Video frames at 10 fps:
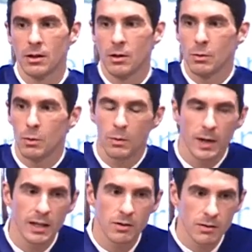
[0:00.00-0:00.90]
One way
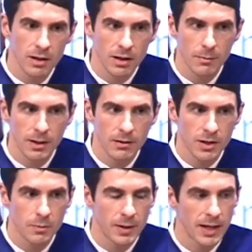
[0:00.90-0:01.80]
that you think about
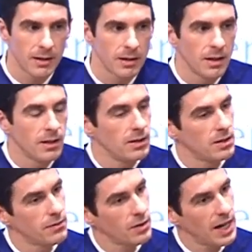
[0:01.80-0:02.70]
respect is
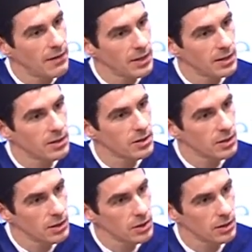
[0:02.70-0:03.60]
if you're having a
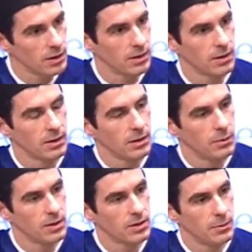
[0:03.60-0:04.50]
discussion
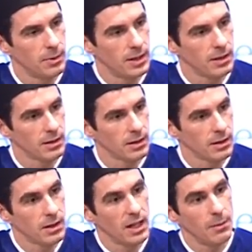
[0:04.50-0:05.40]
with somebody
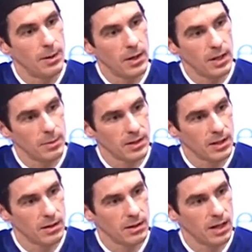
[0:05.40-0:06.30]
about a
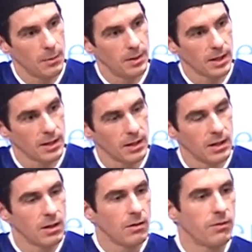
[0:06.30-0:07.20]
particular topic,
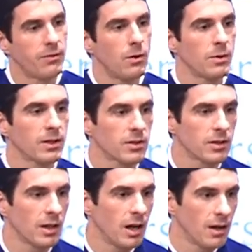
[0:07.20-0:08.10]
focus
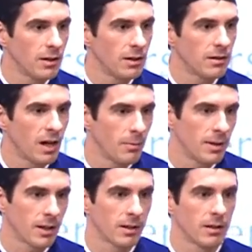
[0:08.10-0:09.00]
on the
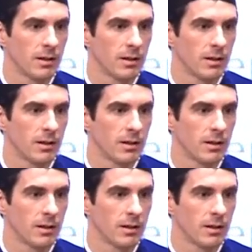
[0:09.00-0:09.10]
topic.